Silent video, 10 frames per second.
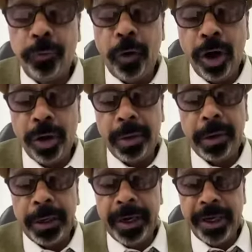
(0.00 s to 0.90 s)
for
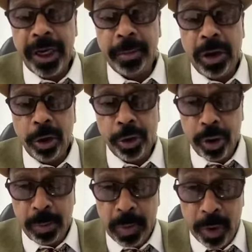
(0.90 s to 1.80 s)
getting me on
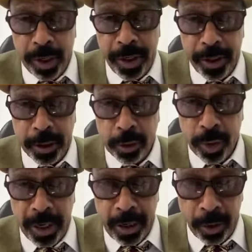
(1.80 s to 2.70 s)
your board here
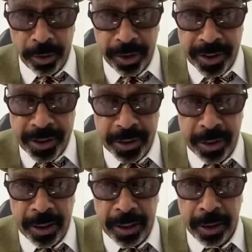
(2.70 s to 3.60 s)
today on
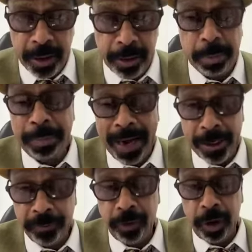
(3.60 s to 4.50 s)
this uh,
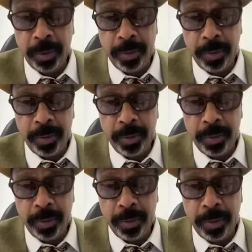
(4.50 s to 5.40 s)
platform
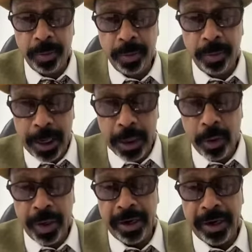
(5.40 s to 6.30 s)
where
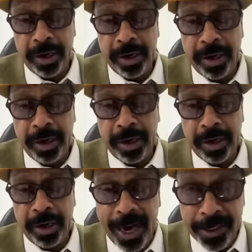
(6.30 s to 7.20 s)
probably your
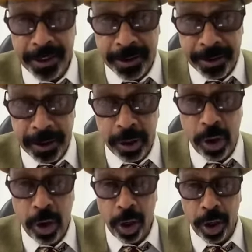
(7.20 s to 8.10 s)
efforts to
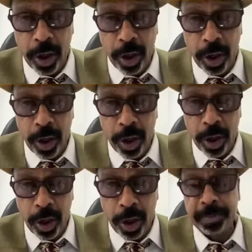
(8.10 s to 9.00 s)
enlighten the
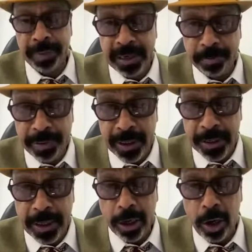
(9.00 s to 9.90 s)
audience and the
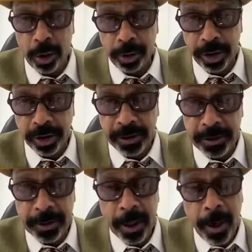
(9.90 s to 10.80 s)
people and the
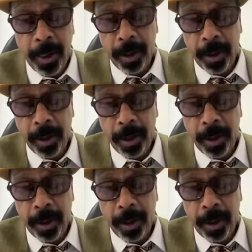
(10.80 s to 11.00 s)
doctors